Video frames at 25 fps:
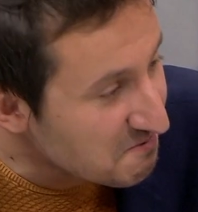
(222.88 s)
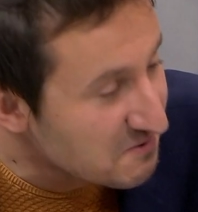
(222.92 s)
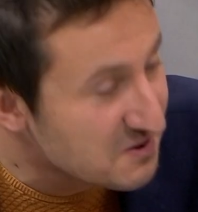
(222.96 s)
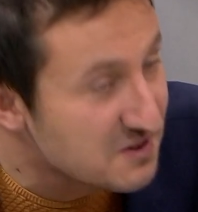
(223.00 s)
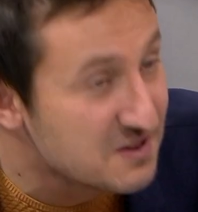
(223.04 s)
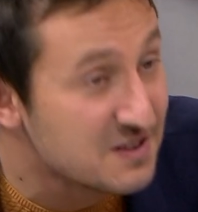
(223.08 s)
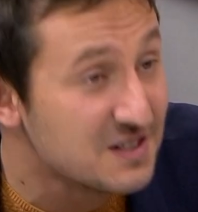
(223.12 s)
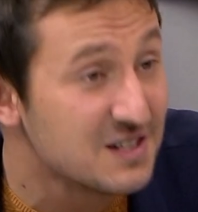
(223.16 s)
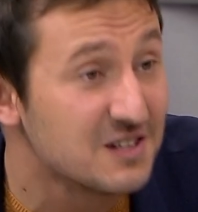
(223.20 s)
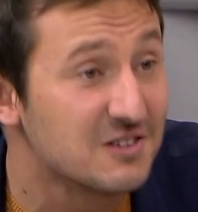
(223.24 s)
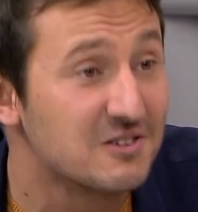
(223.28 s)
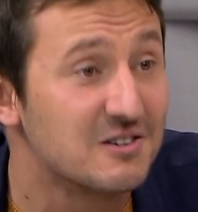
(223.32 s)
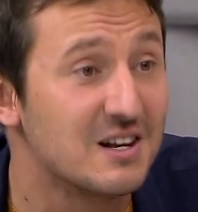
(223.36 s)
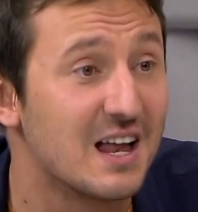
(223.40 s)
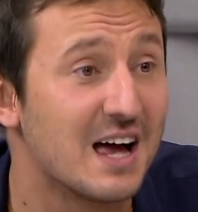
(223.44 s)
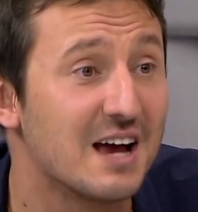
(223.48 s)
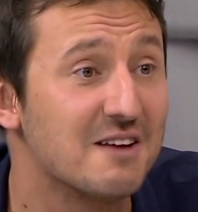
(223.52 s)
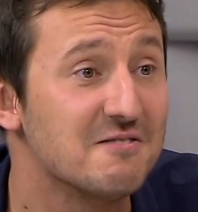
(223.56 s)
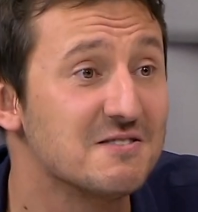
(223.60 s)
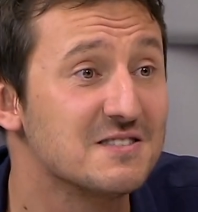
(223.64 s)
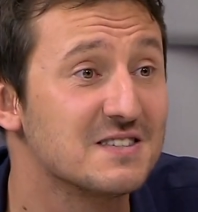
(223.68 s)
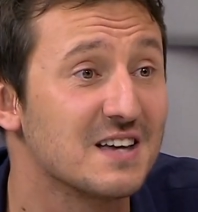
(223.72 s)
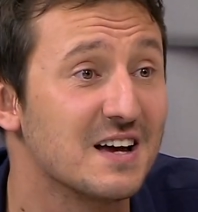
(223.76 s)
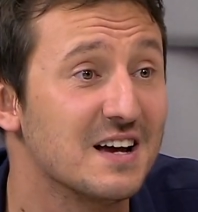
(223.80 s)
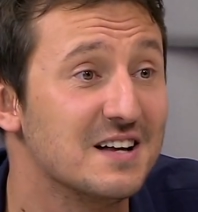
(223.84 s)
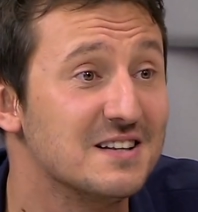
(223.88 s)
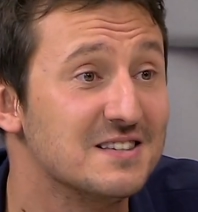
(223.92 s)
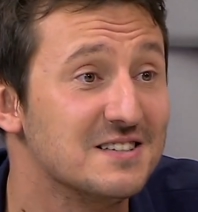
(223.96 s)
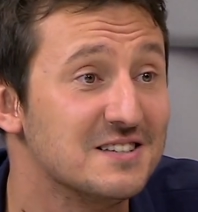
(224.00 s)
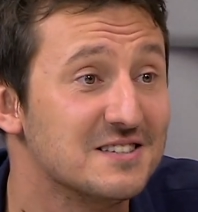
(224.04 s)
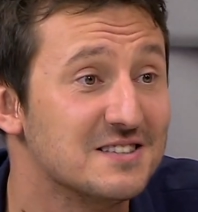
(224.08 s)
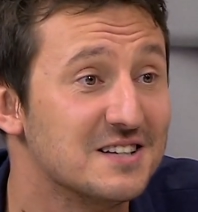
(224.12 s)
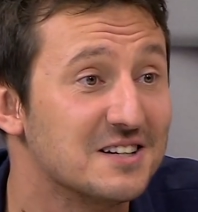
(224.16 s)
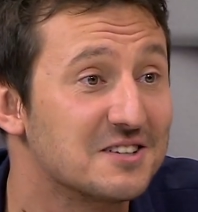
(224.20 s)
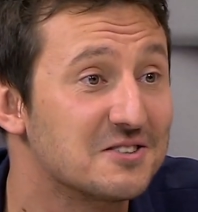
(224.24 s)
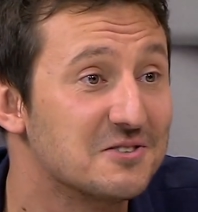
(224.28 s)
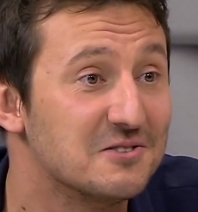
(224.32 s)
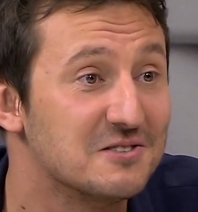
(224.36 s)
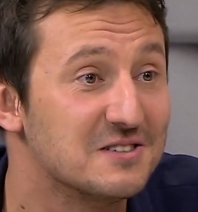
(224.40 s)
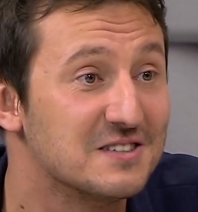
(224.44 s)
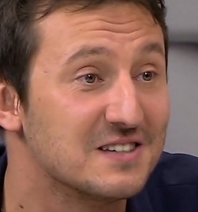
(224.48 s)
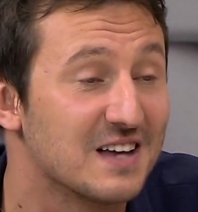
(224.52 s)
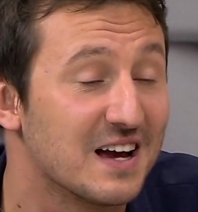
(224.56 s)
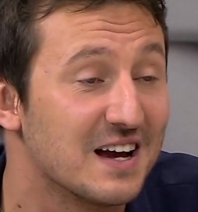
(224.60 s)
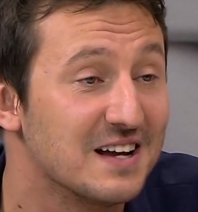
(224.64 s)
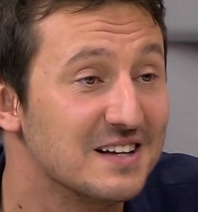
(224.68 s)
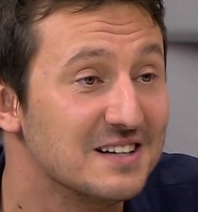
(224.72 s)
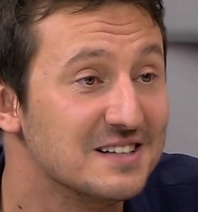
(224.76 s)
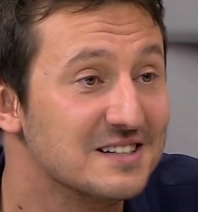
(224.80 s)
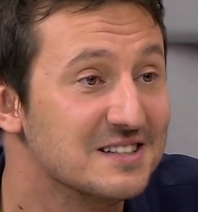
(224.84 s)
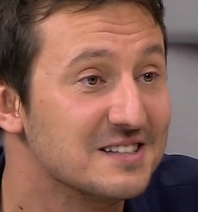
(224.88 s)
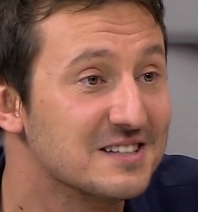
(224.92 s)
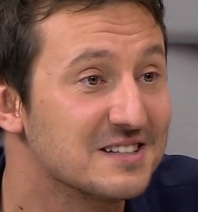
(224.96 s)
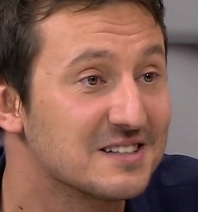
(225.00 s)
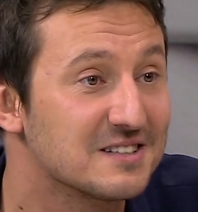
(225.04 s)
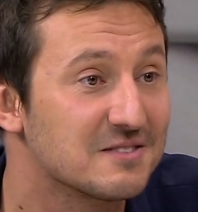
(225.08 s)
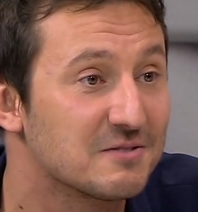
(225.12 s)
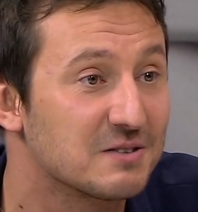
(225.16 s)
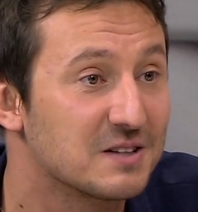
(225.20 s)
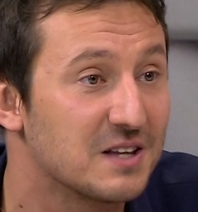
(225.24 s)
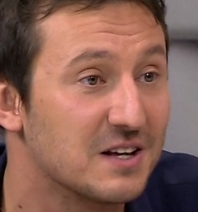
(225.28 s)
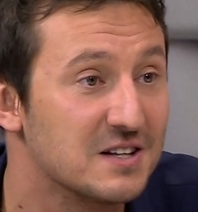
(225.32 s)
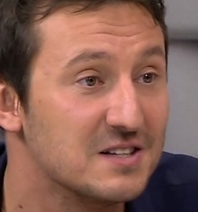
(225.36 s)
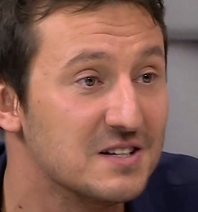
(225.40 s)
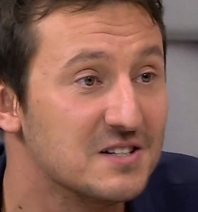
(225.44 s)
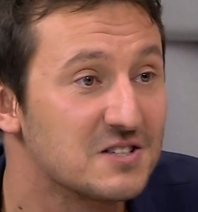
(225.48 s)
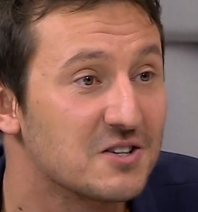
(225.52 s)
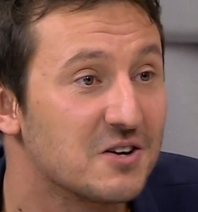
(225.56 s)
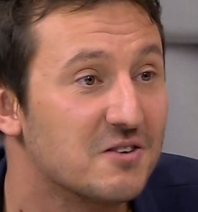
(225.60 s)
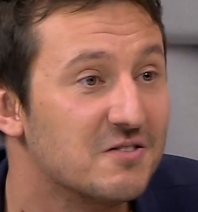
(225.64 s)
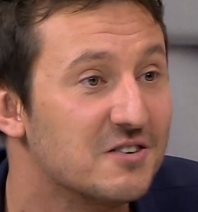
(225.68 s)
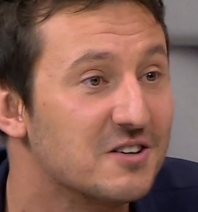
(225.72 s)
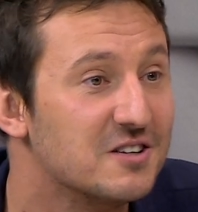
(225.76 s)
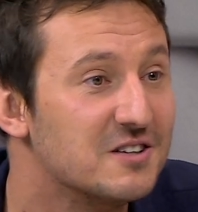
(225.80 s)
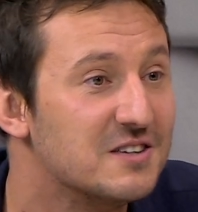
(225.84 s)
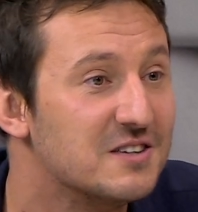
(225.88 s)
still alive scientist that could sign it, that discovered